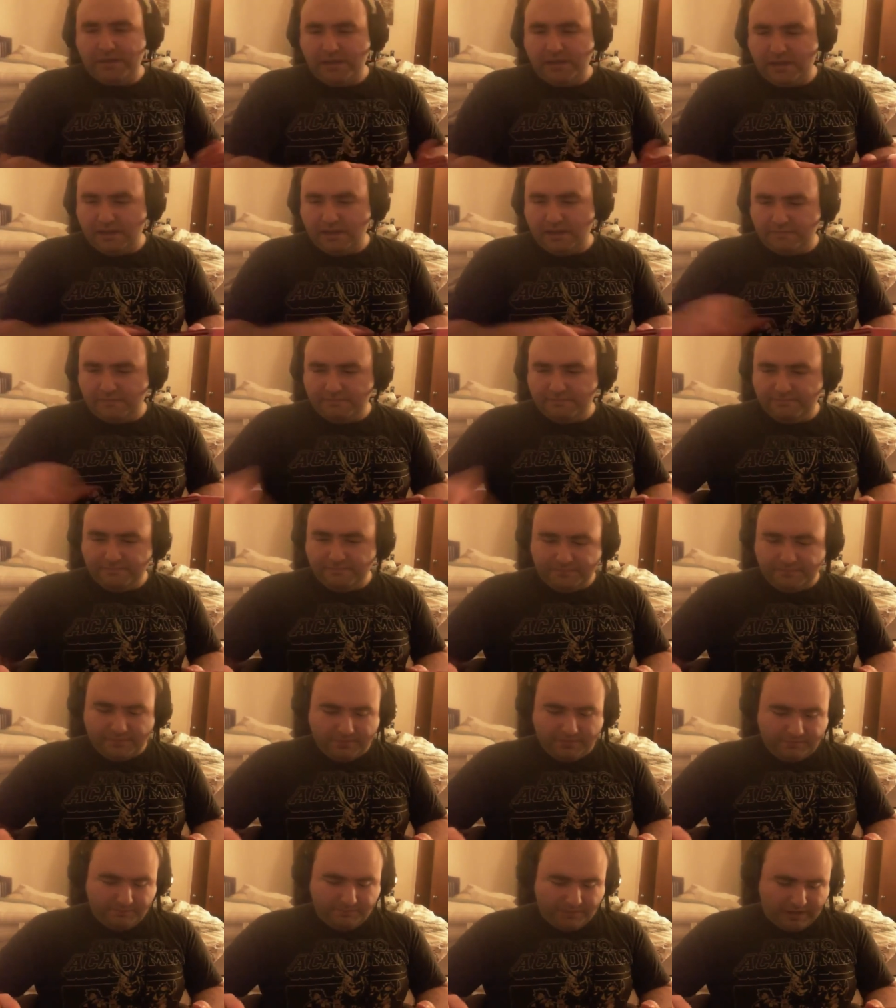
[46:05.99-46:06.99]
Guy,
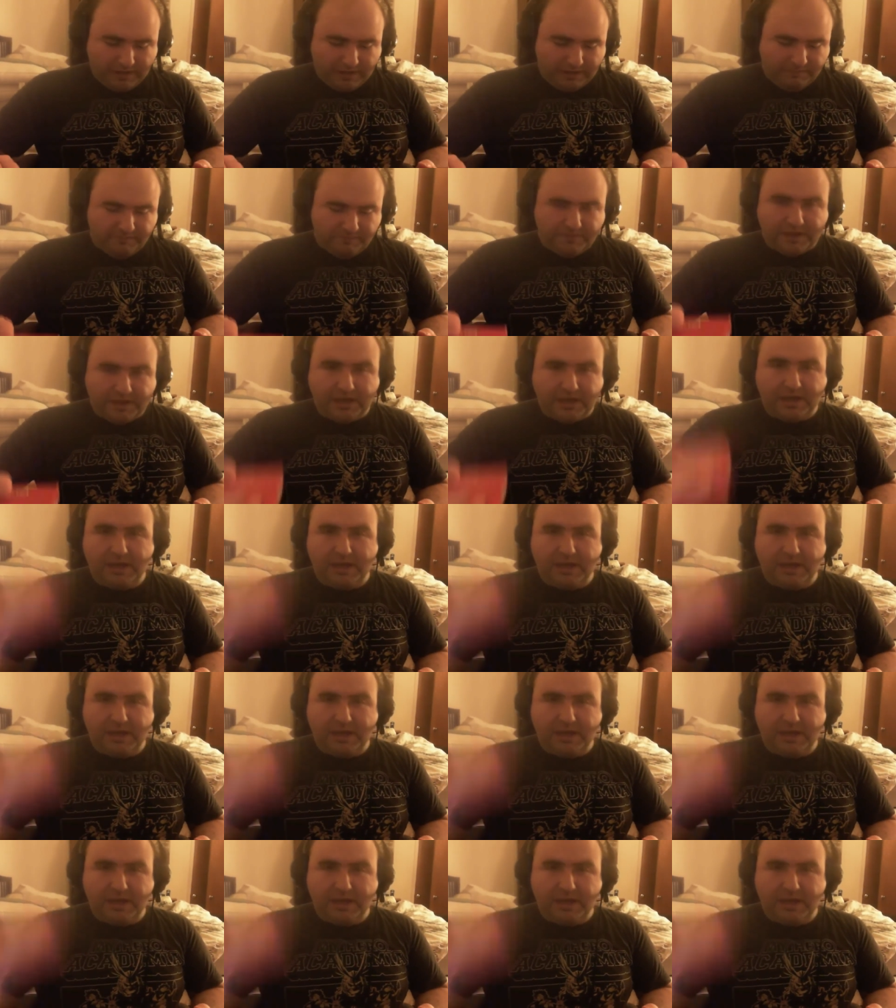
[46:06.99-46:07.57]
Volume